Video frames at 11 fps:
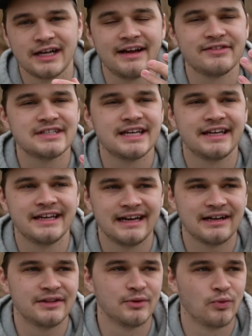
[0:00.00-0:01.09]
I haven't taken it
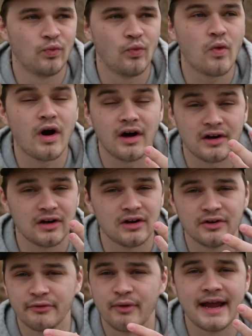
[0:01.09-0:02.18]
out in the water
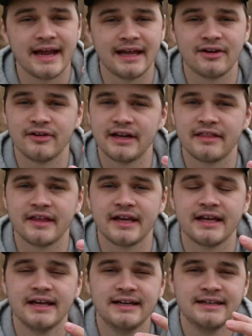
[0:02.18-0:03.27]
or rain or anything,
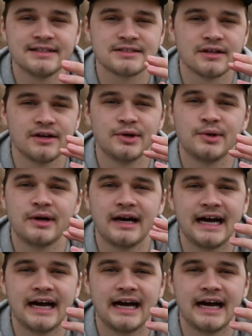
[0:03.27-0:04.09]
so